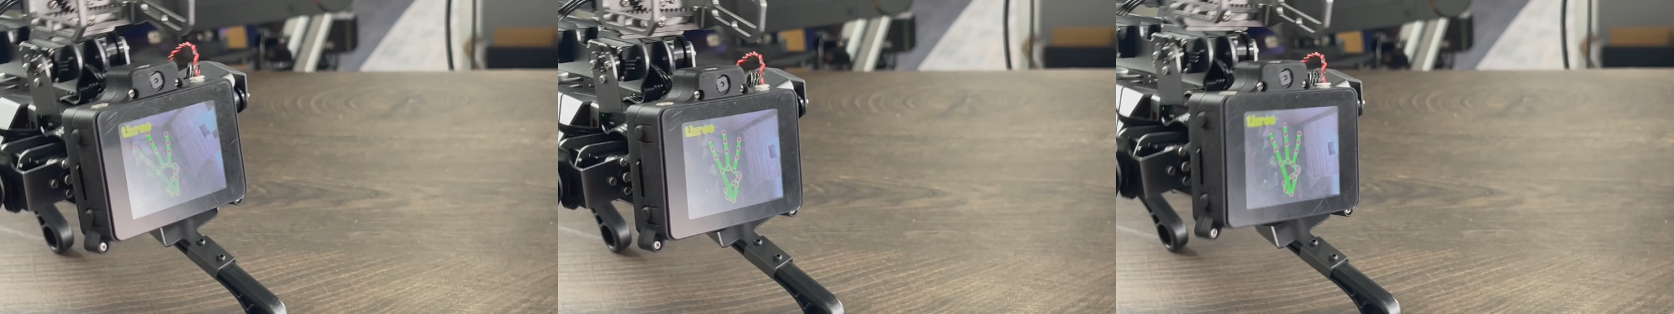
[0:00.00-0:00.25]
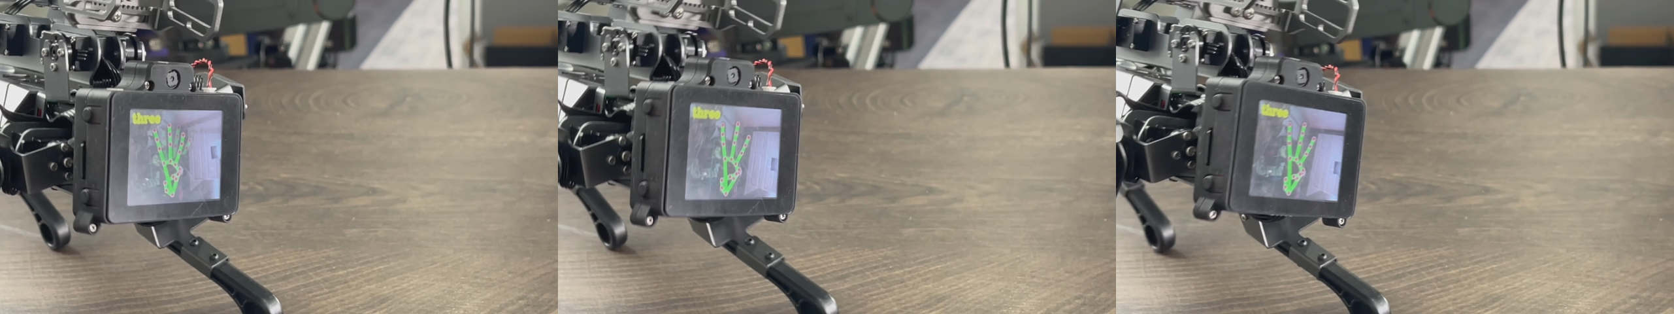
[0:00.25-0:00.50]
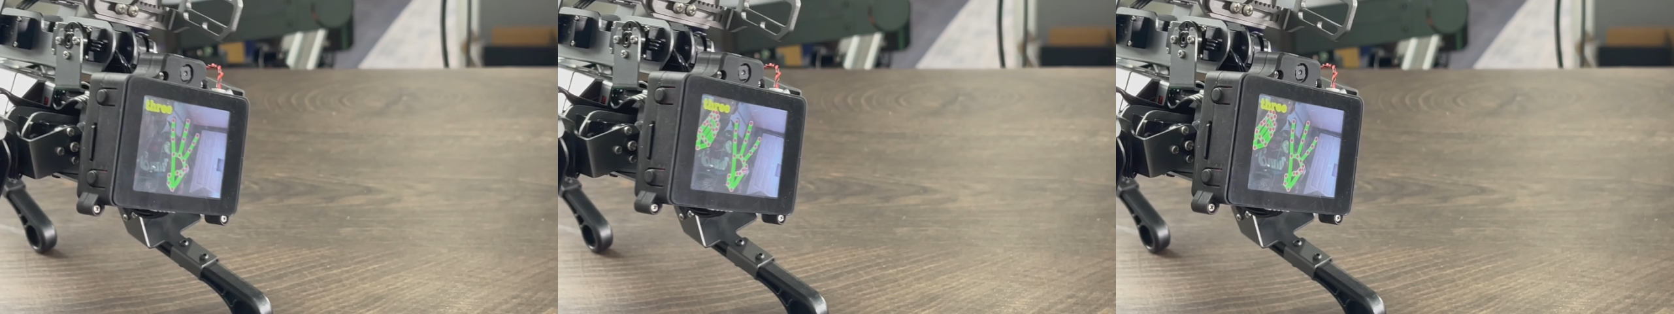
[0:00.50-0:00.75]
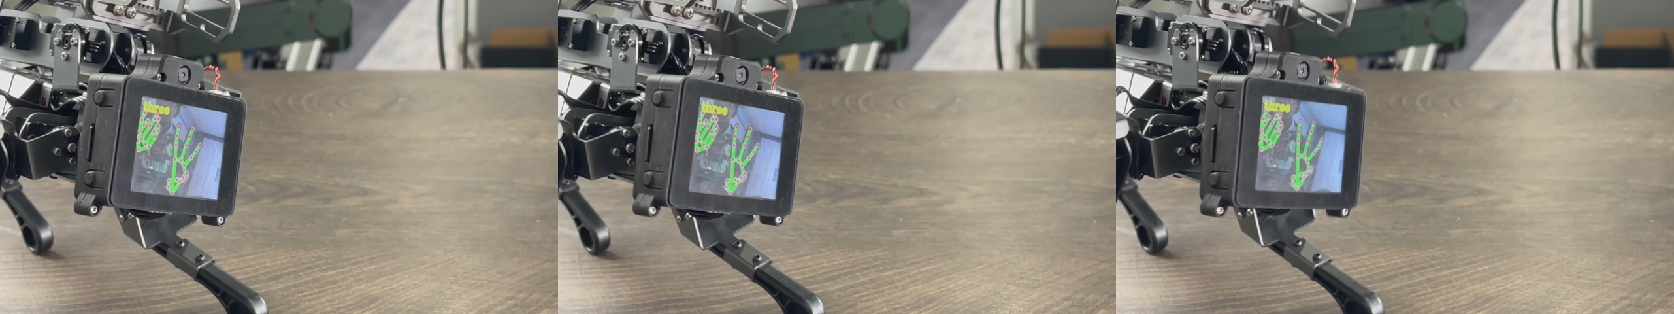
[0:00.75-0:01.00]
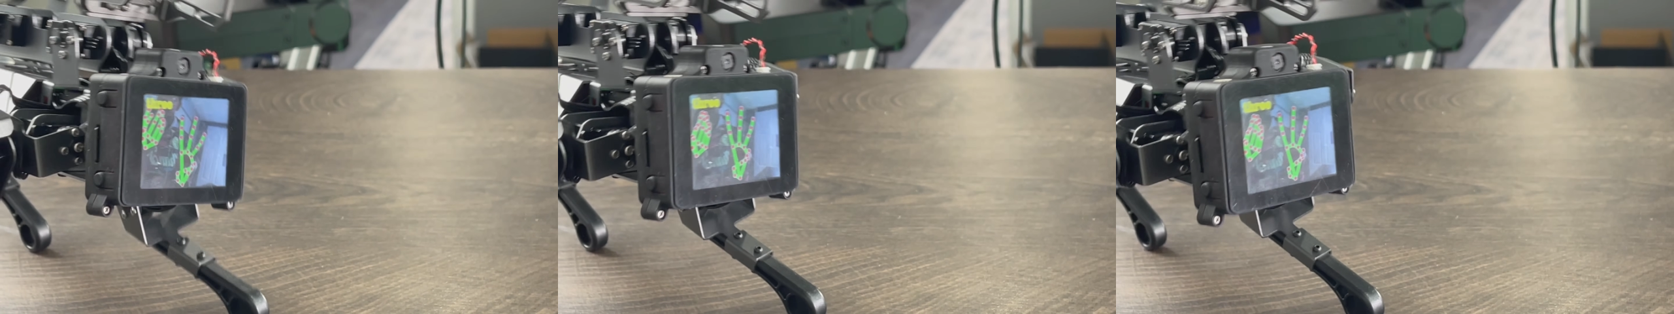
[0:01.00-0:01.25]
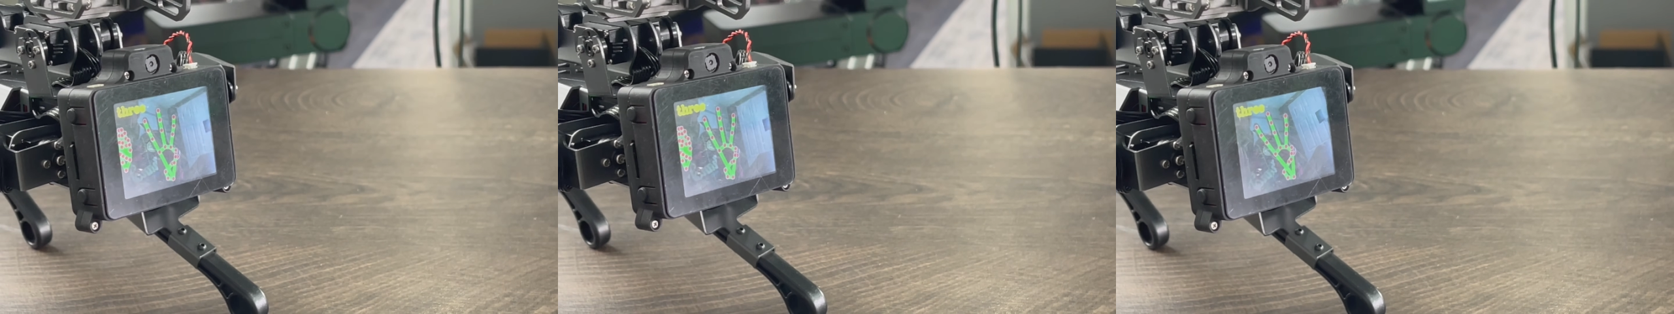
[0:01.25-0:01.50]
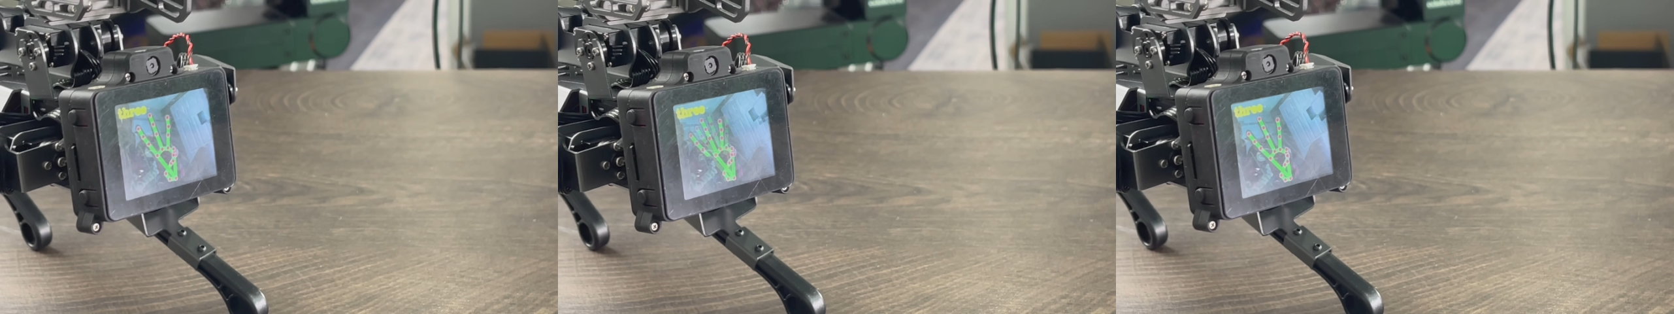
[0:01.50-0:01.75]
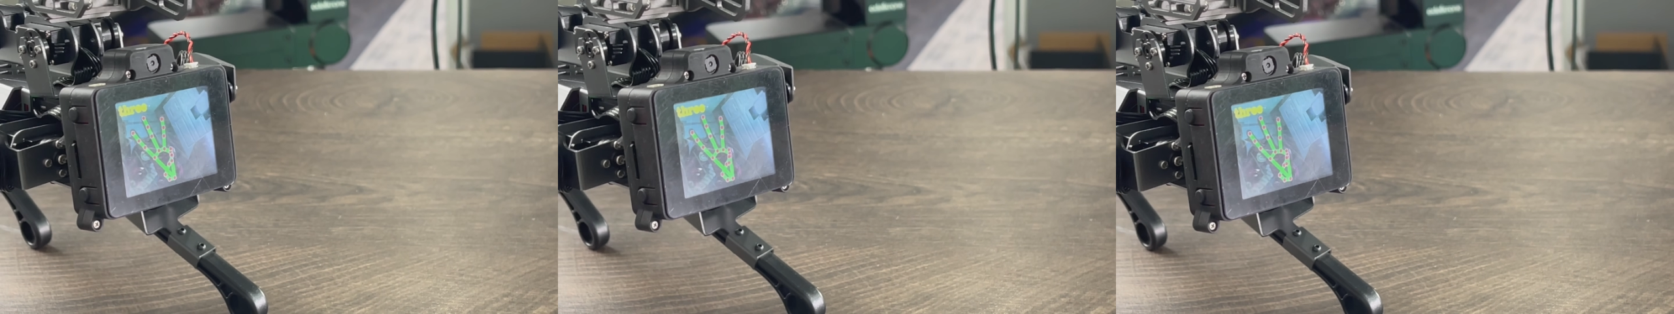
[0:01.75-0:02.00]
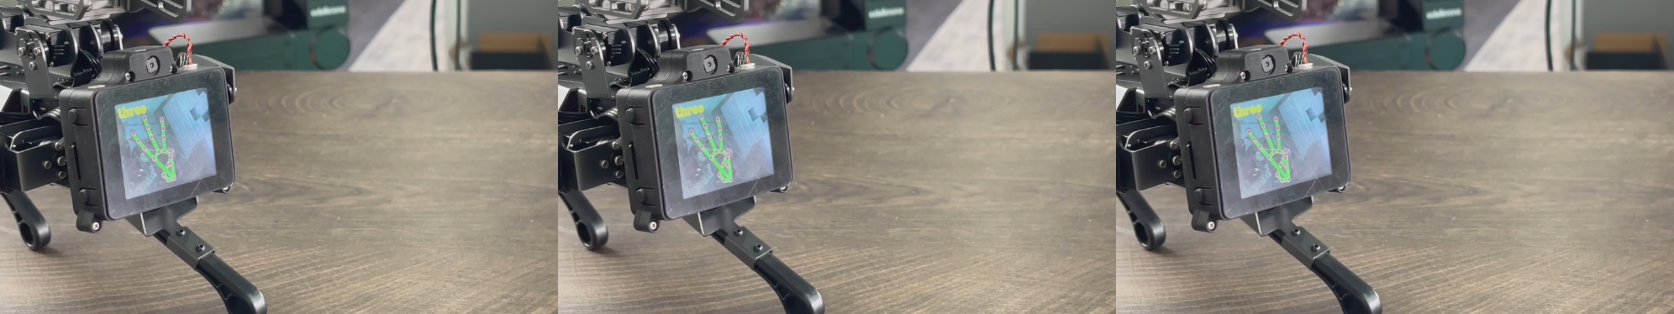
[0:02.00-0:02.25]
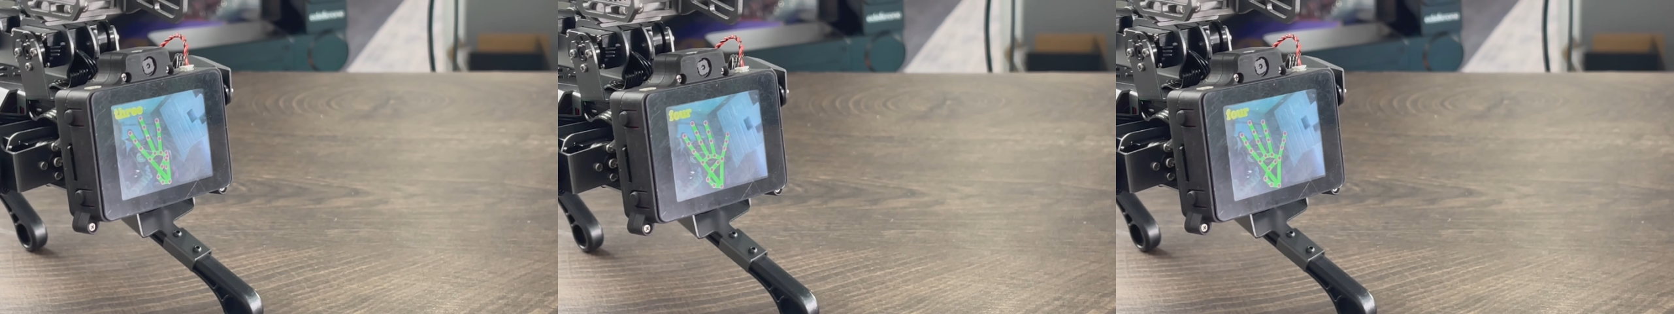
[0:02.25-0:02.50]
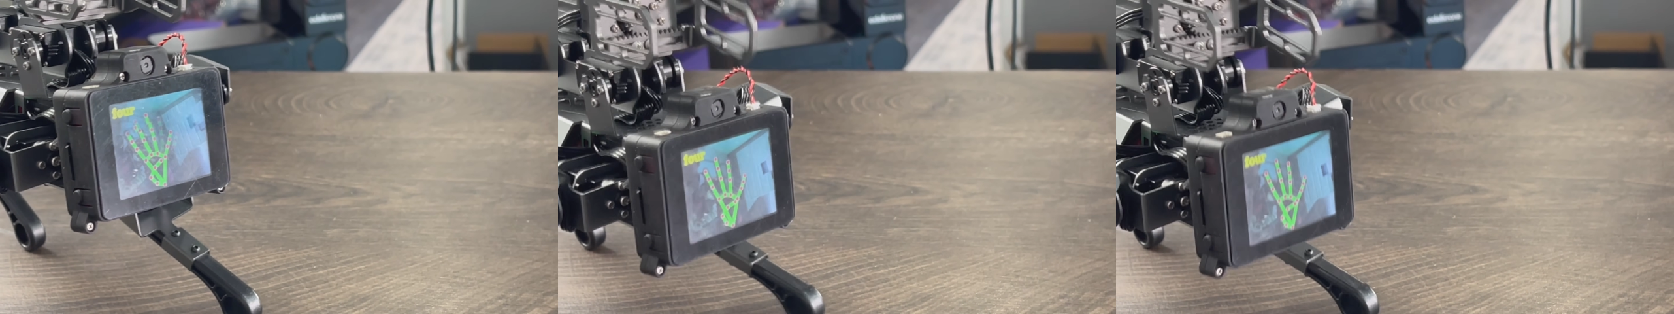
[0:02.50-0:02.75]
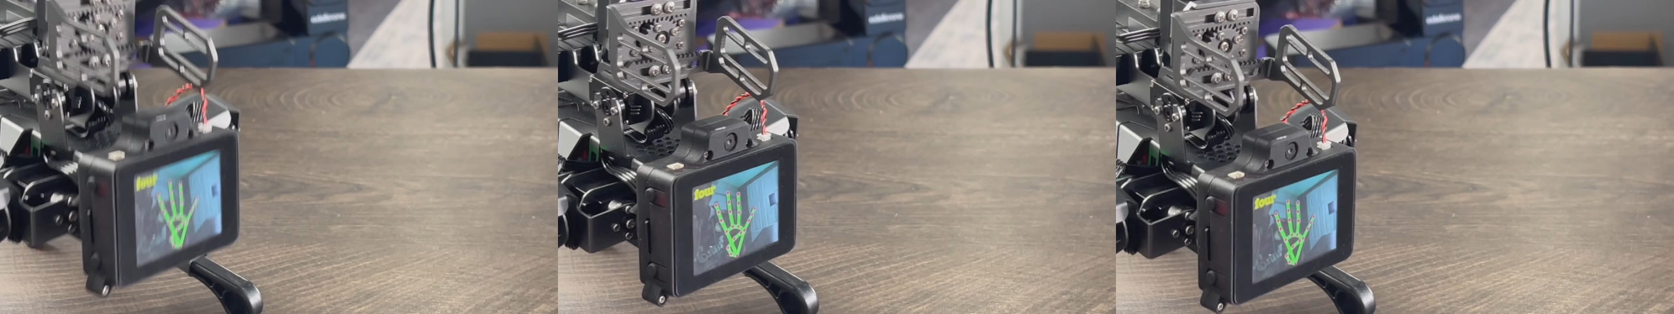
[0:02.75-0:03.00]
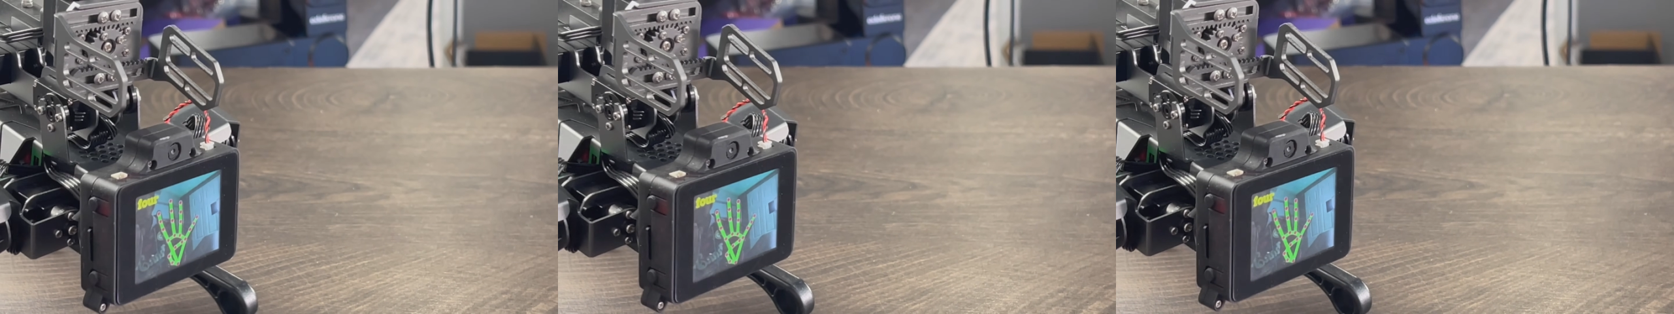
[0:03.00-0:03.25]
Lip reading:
(no speaker visible)